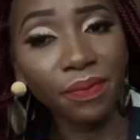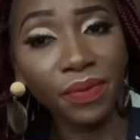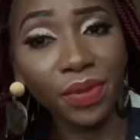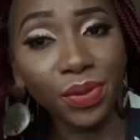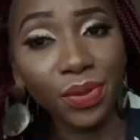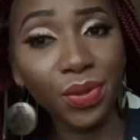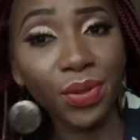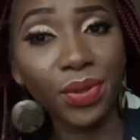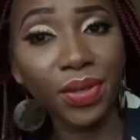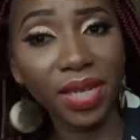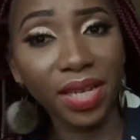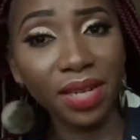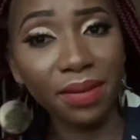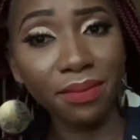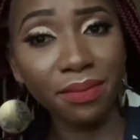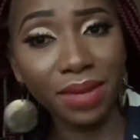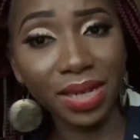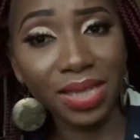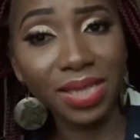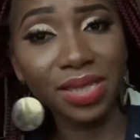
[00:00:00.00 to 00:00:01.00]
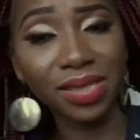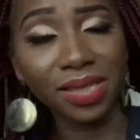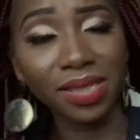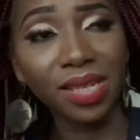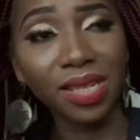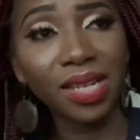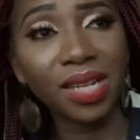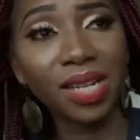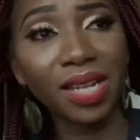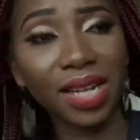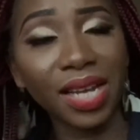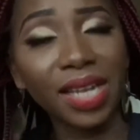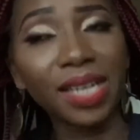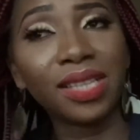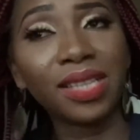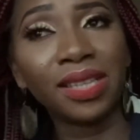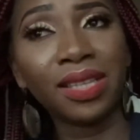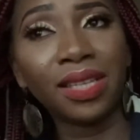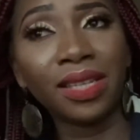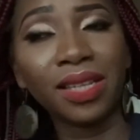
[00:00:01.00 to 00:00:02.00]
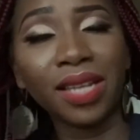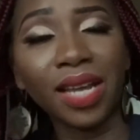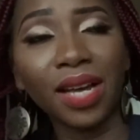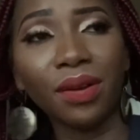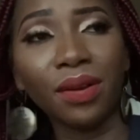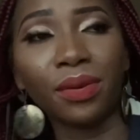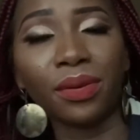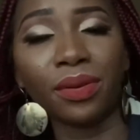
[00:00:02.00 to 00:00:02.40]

So you can imagine, like, now